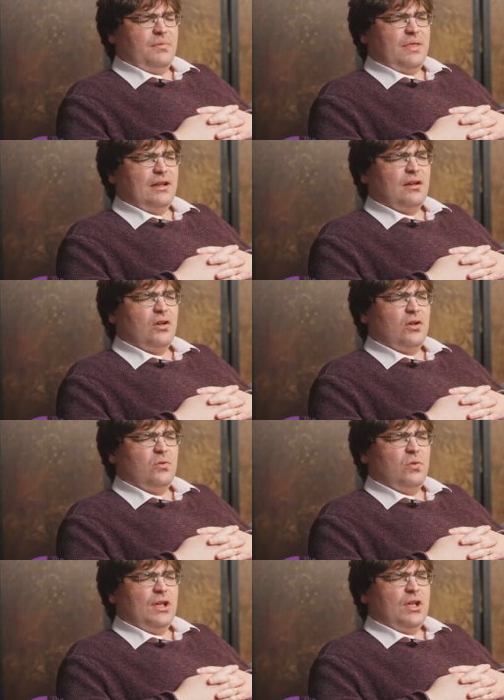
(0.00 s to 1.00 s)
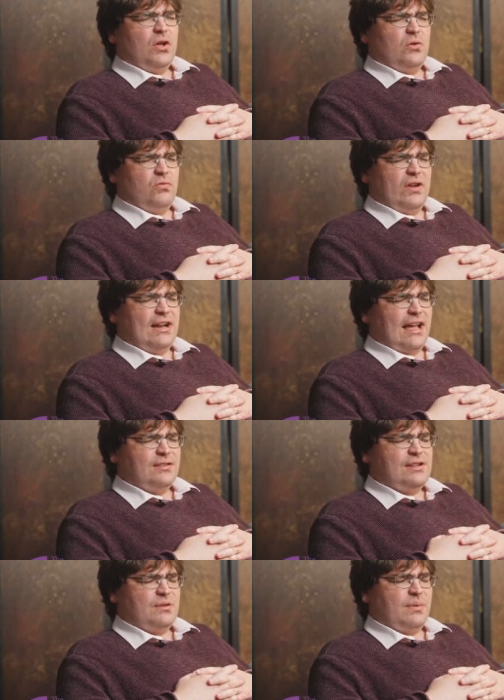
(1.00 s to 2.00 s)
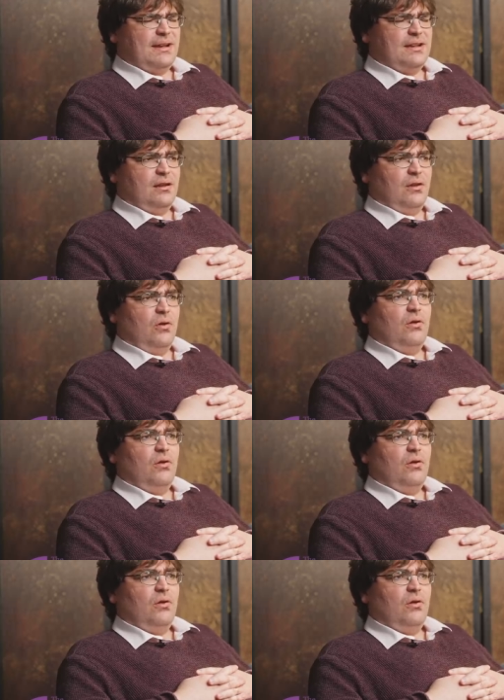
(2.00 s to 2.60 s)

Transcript: thinker who really anticipated a lot